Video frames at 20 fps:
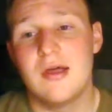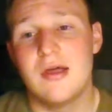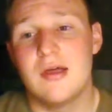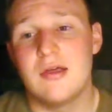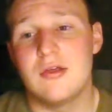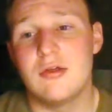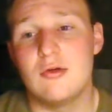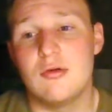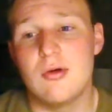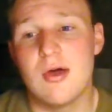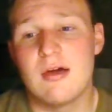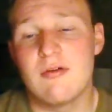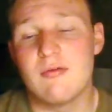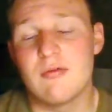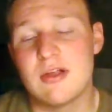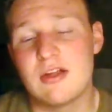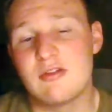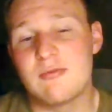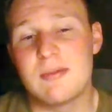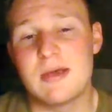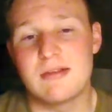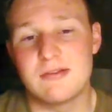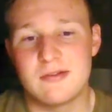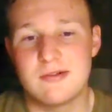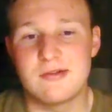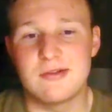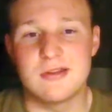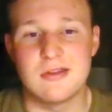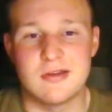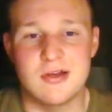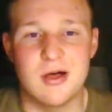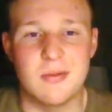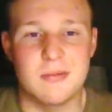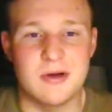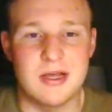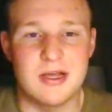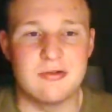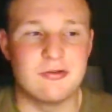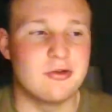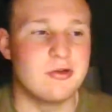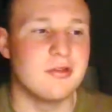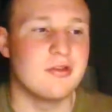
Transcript: you have reached basically the culmination.